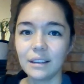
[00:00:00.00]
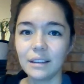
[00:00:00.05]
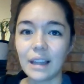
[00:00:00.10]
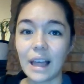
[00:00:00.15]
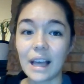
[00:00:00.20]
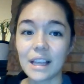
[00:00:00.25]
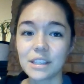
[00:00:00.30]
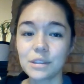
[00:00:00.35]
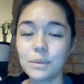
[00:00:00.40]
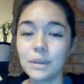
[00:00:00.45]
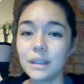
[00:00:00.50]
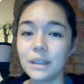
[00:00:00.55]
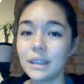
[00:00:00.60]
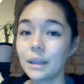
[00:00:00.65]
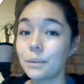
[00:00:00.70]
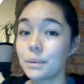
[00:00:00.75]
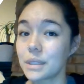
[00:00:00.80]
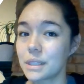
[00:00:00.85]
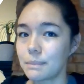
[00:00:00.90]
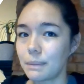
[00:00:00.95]
Last week,
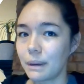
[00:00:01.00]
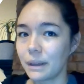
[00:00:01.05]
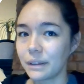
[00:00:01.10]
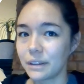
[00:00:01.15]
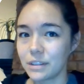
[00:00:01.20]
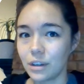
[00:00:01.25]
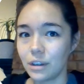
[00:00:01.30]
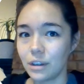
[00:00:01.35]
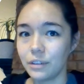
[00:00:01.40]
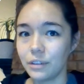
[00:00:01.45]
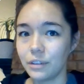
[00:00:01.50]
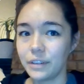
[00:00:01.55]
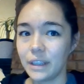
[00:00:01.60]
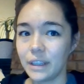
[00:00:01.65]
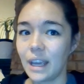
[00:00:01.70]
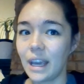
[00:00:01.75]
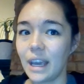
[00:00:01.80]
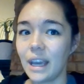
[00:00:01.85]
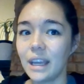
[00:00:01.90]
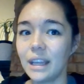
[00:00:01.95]
it was Spot the Dolphin.
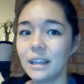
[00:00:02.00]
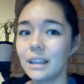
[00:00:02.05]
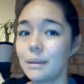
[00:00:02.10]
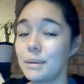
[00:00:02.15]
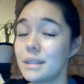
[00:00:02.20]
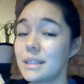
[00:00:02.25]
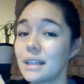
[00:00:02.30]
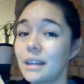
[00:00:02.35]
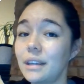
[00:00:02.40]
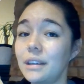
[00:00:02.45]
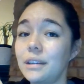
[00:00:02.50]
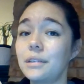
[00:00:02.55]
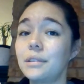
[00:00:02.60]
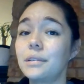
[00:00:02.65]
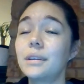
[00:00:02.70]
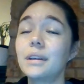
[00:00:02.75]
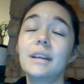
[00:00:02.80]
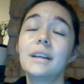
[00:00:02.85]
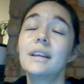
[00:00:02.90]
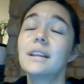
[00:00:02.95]
And let me tell you,
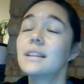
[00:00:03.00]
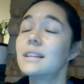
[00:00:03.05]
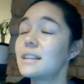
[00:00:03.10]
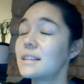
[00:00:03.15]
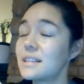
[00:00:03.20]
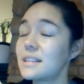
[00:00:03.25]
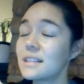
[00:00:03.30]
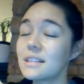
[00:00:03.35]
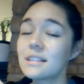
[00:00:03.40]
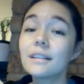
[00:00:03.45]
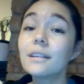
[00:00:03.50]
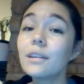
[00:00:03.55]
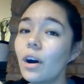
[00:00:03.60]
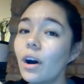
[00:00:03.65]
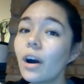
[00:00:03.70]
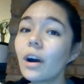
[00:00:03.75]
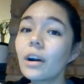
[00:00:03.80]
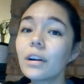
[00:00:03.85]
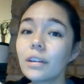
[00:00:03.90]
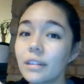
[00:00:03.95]
this is a little
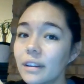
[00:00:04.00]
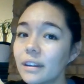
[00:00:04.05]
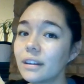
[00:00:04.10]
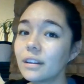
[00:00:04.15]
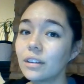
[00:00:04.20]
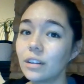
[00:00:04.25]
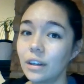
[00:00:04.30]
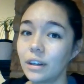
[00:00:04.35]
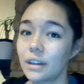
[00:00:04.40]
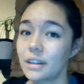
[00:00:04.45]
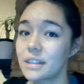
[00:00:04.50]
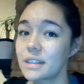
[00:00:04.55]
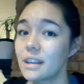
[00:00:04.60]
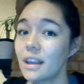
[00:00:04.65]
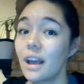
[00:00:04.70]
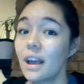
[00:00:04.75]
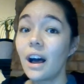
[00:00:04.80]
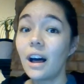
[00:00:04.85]
harder than it looks.